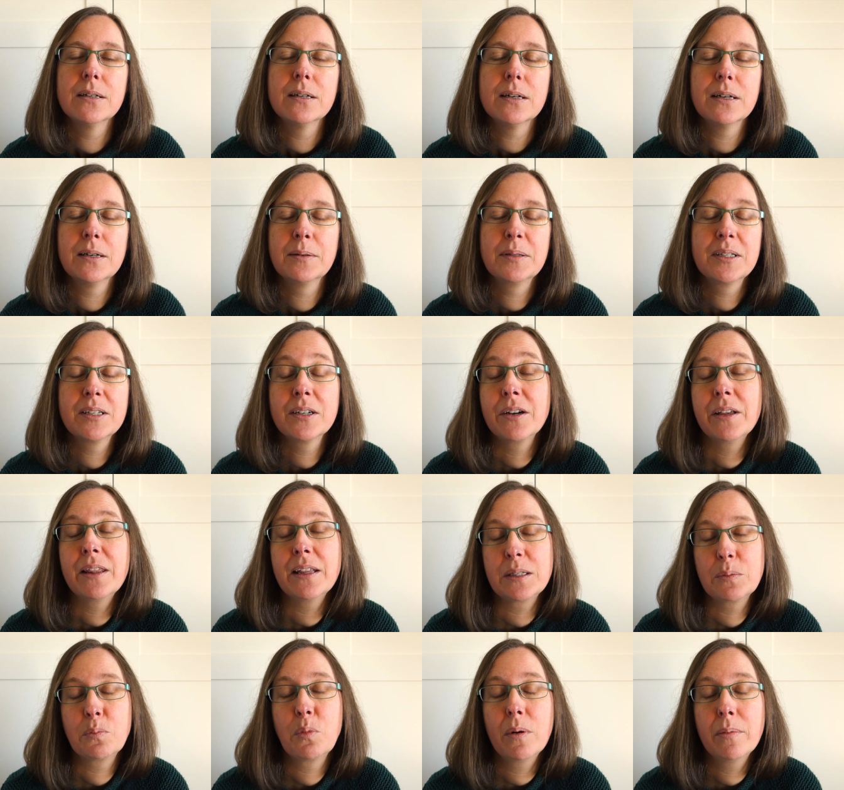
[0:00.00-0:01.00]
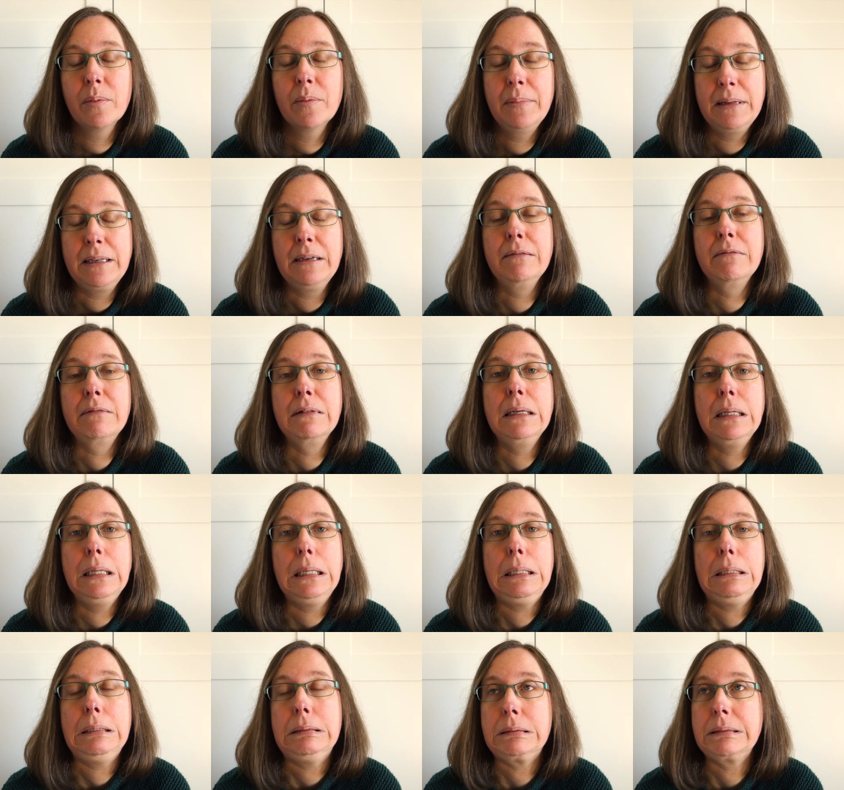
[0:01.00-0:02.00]
I'm sorry, that's probably
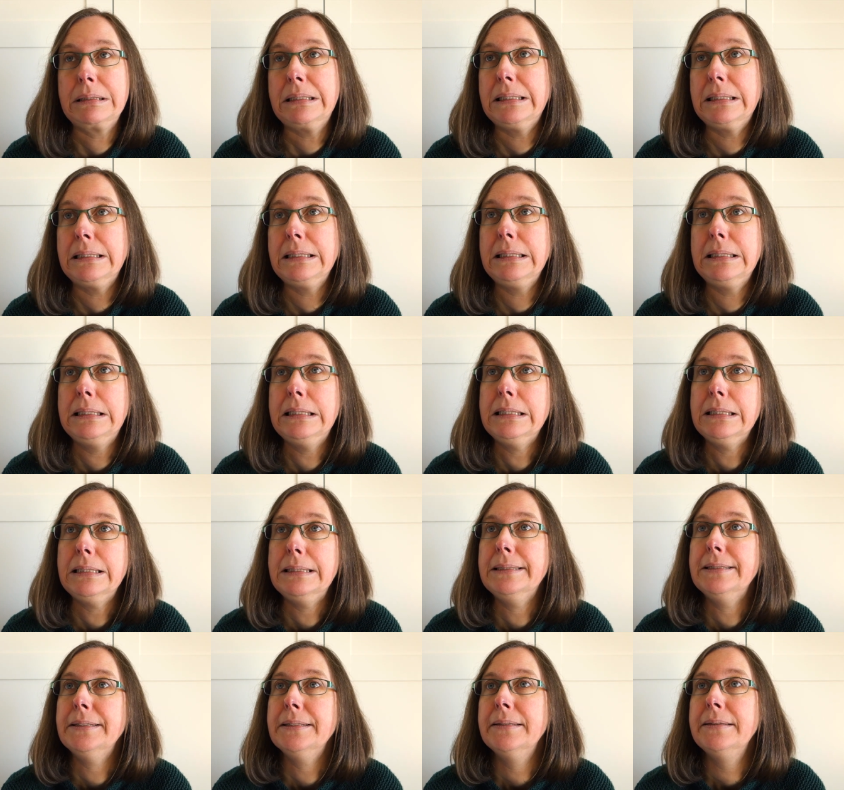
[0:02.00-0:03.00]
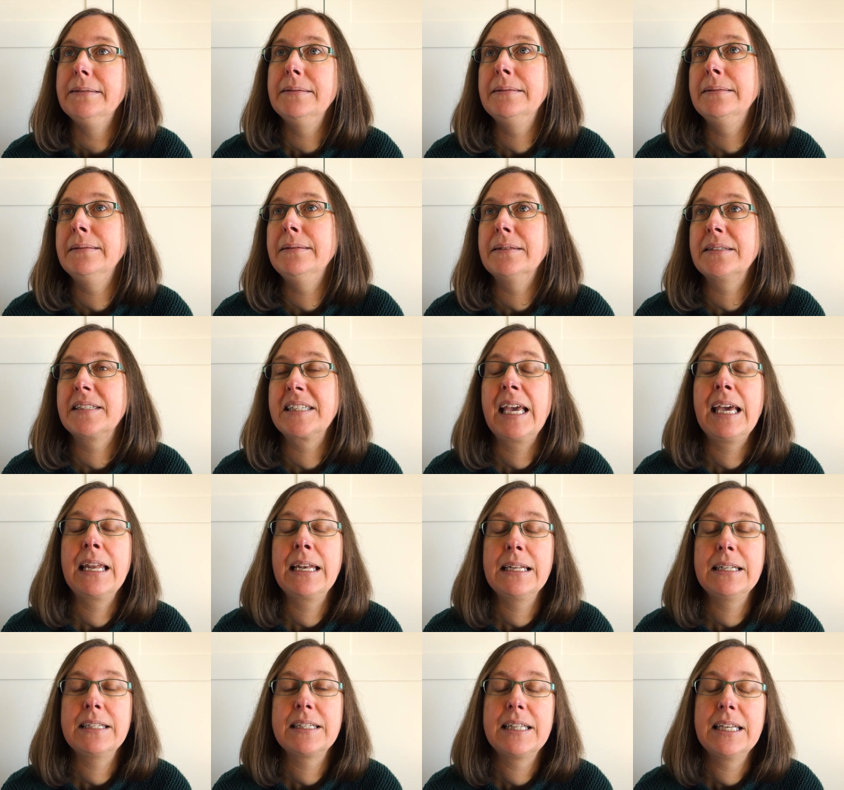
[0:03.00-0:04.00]
really
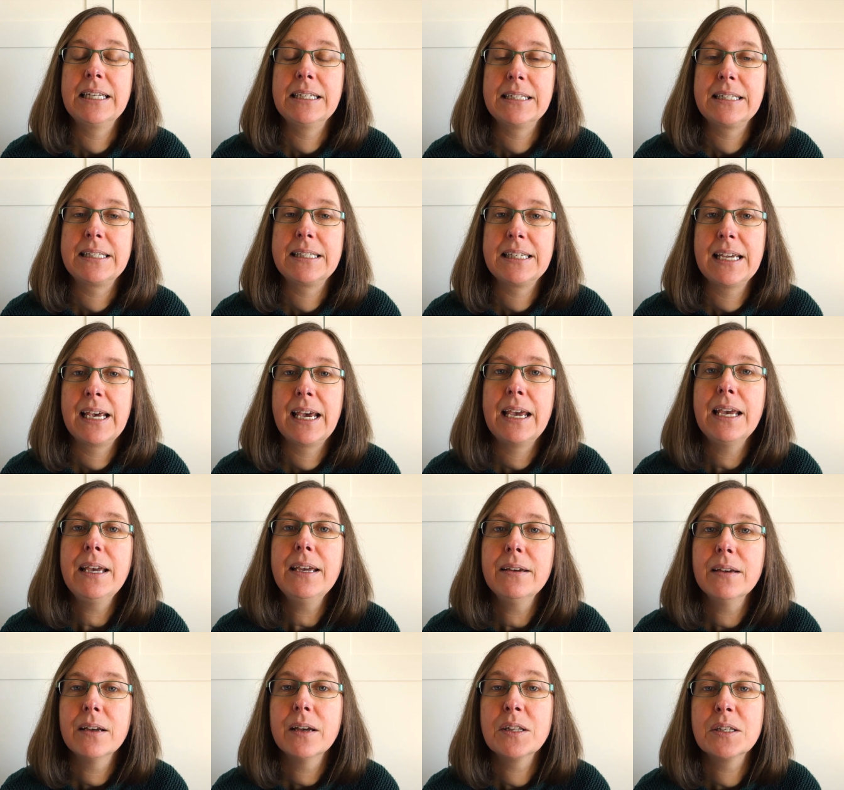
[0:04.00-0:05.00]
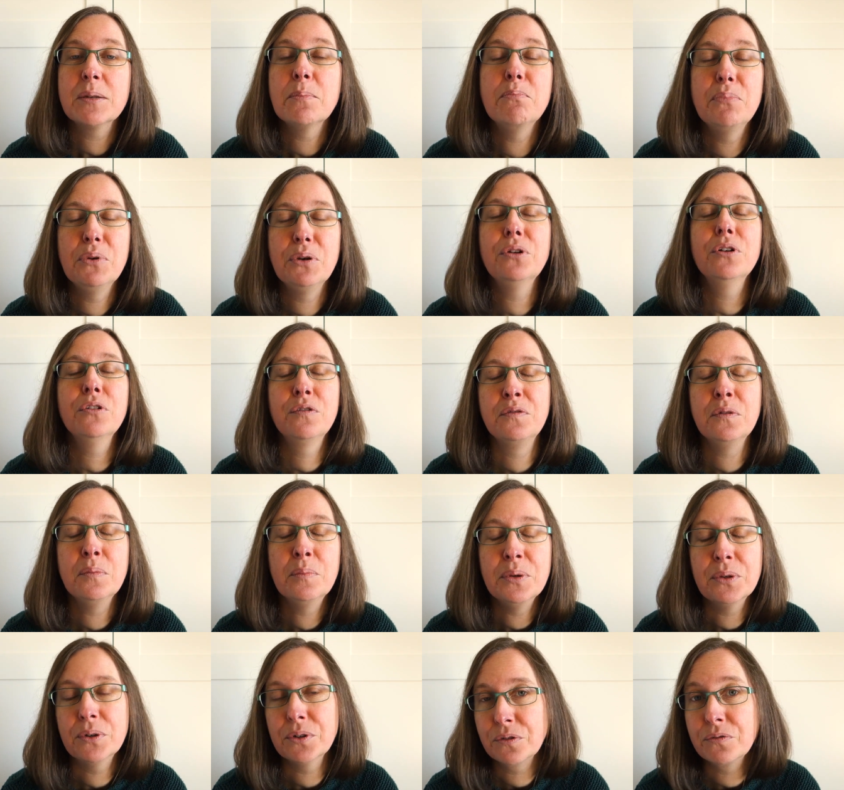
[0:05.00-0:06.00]
scandalous thing to say. It's a beautiful,
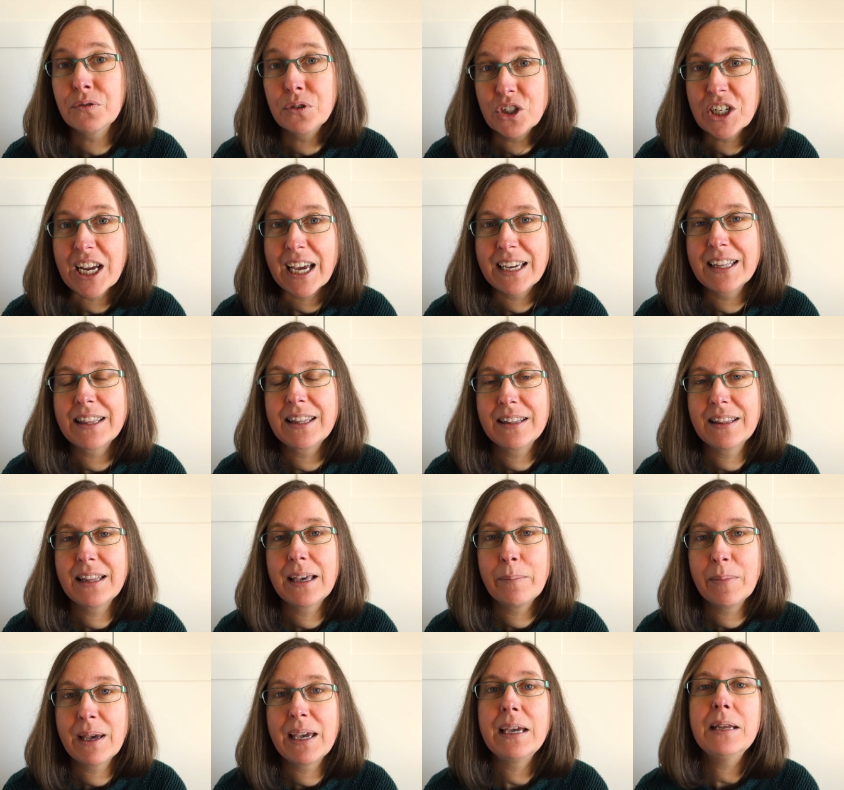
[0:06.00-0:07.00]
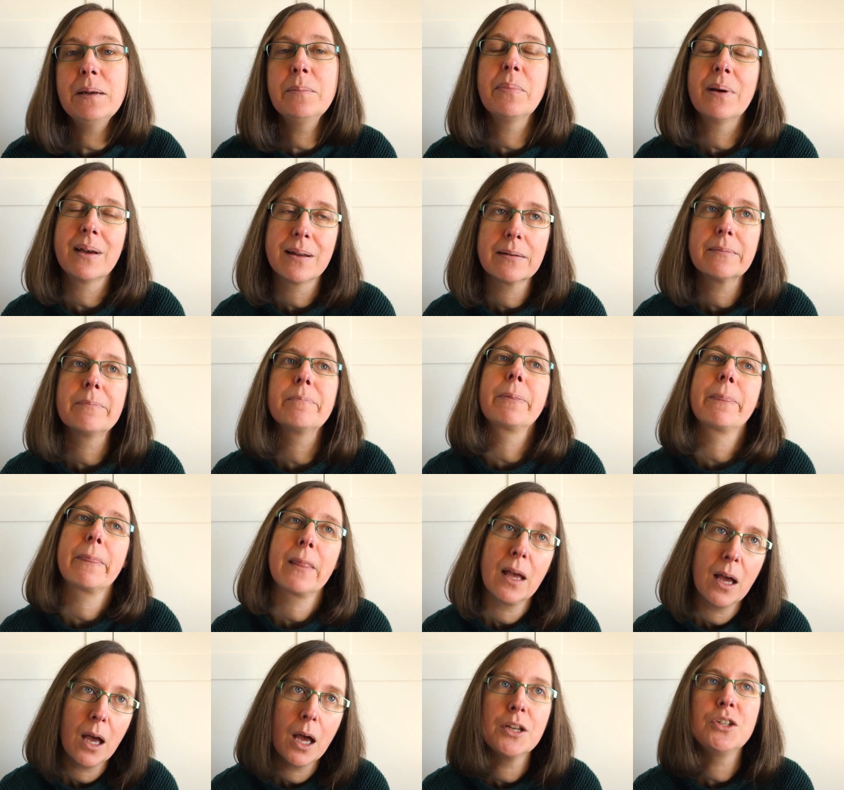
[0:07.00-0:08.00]
beautiful jacket that they made, but
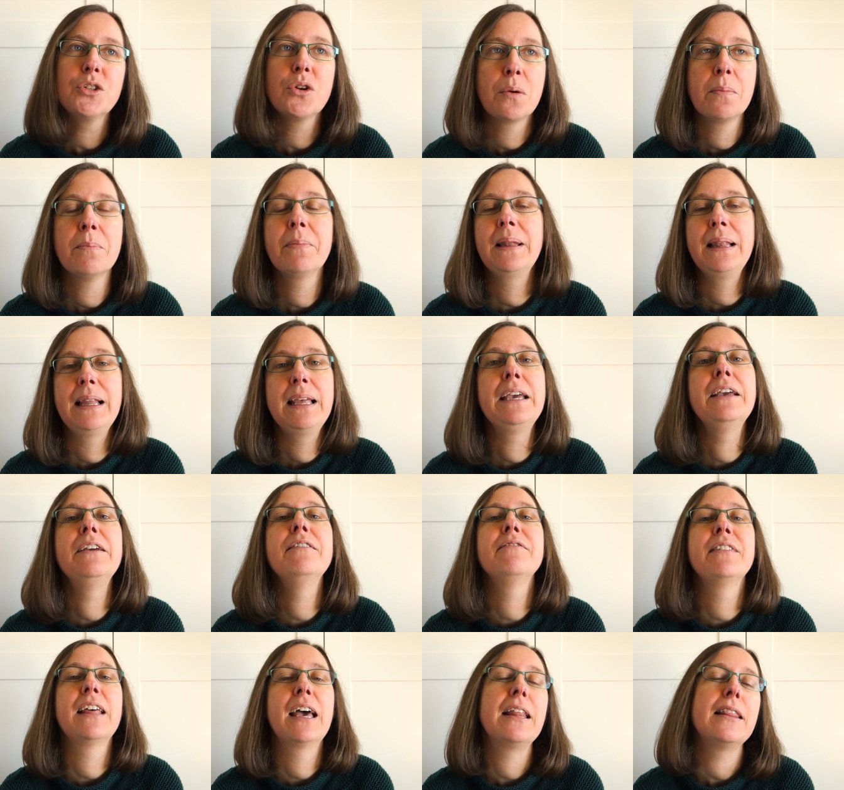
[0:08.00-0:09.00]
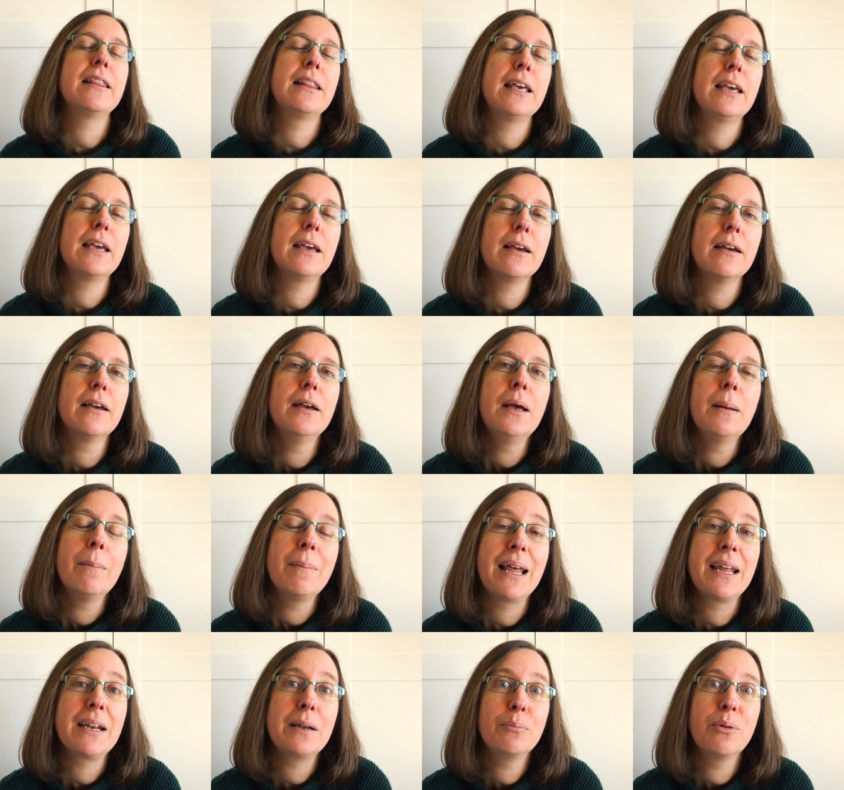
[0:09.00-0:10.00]
I don't believe that their
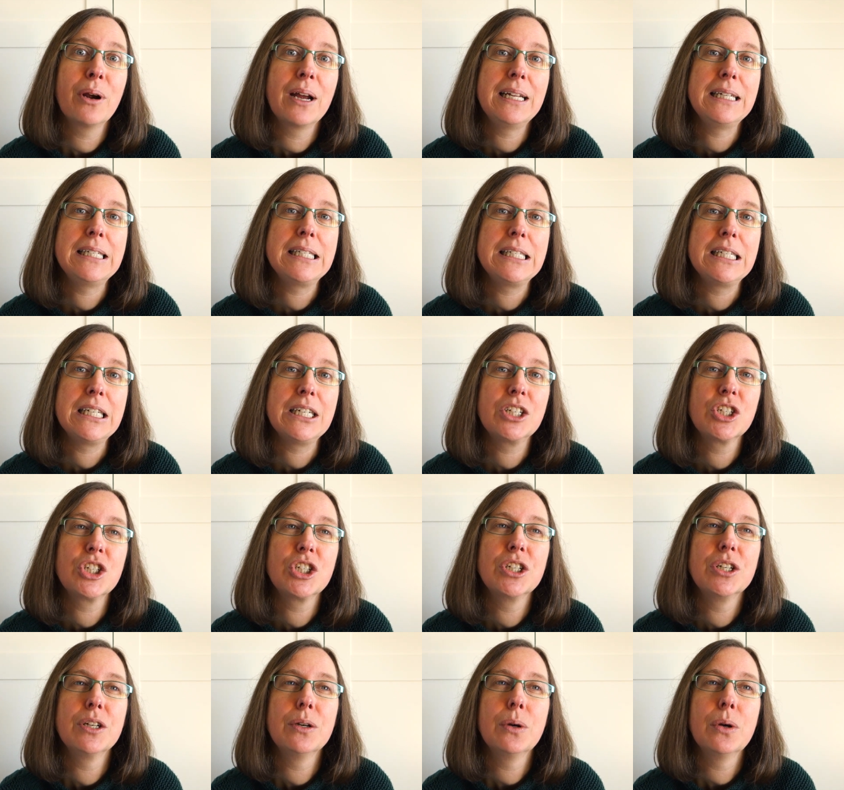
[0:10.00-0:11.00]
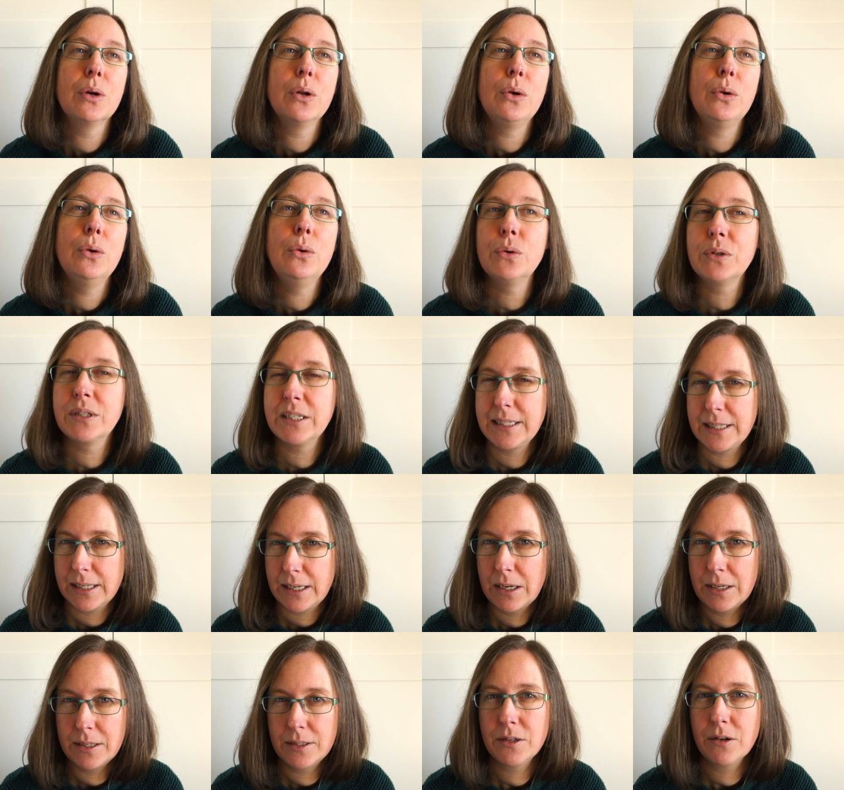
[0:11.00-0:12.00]
plaited braid stitch looked as
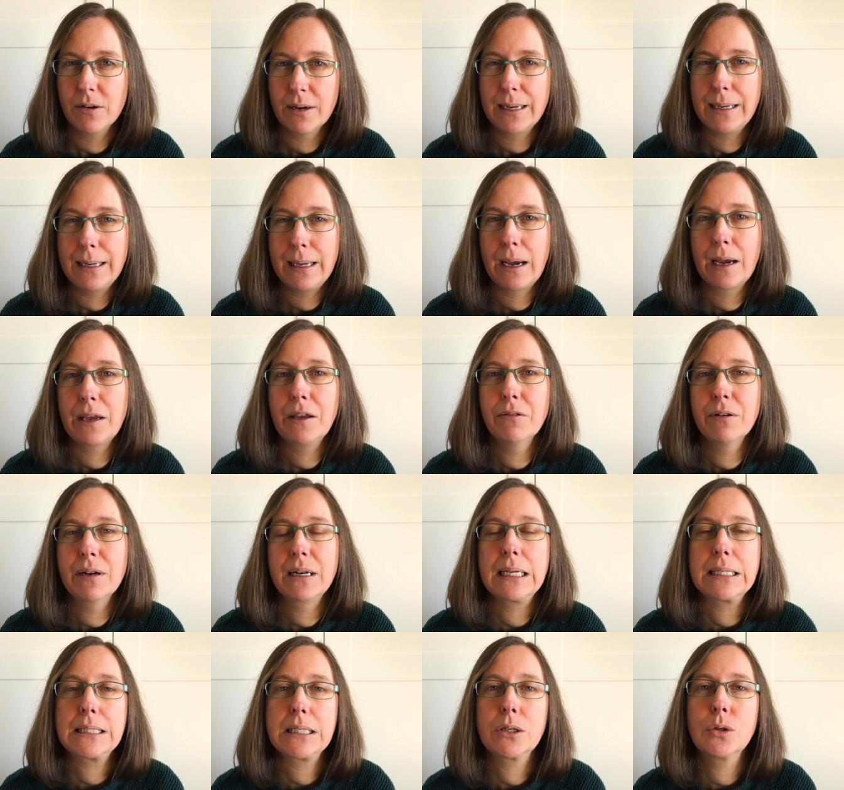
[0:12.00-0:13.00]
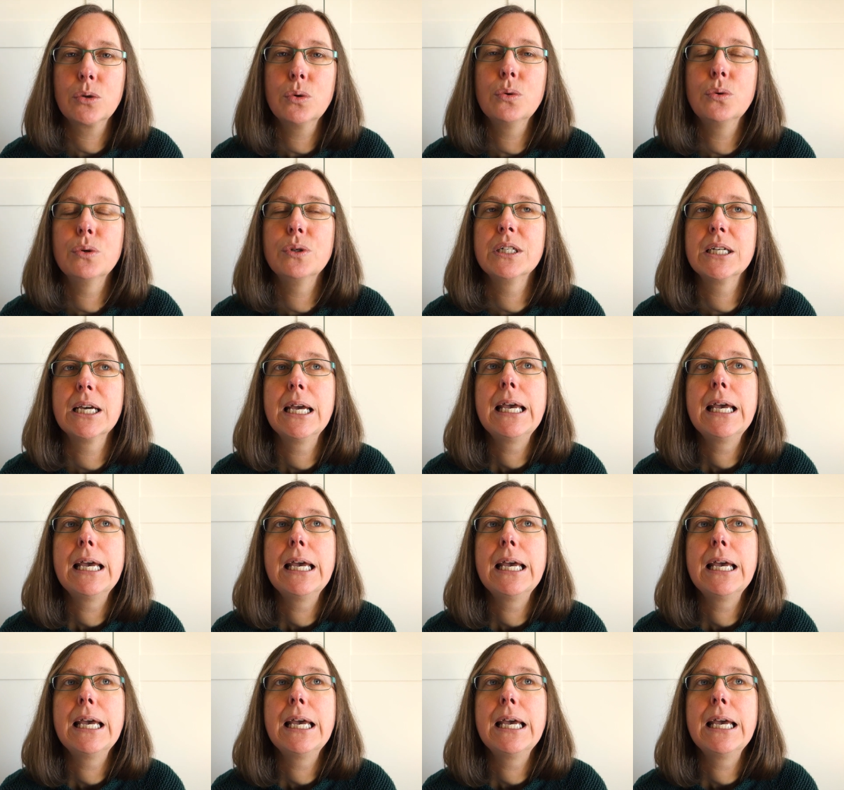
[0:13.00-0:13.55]
historically accurate as it could.